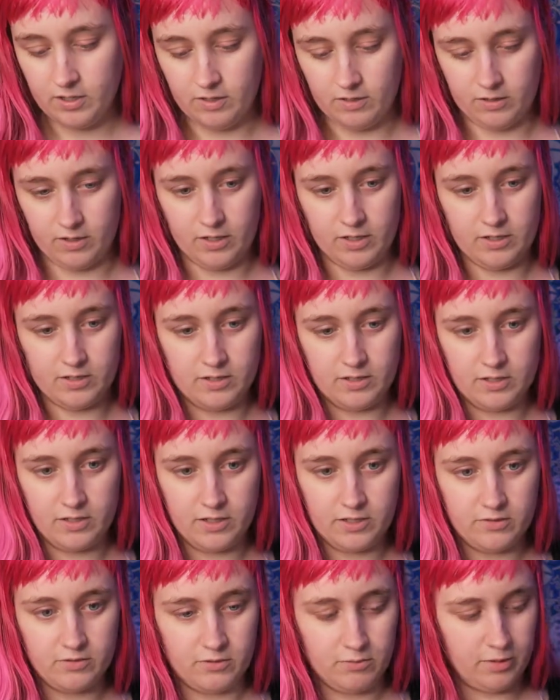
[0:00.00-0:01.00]
Okay, the
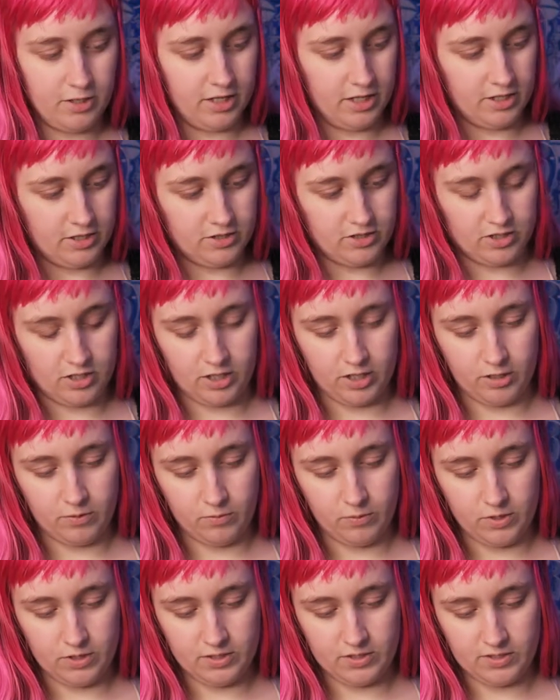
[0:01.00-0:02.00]
next few pairs
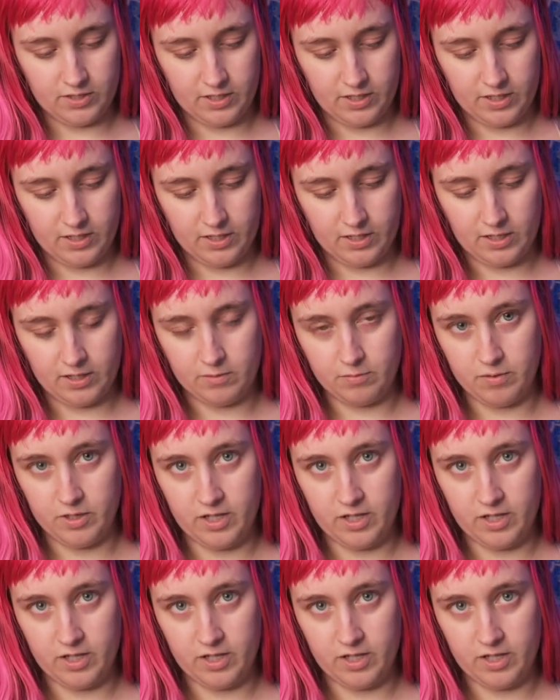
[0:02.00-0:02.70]
are ones I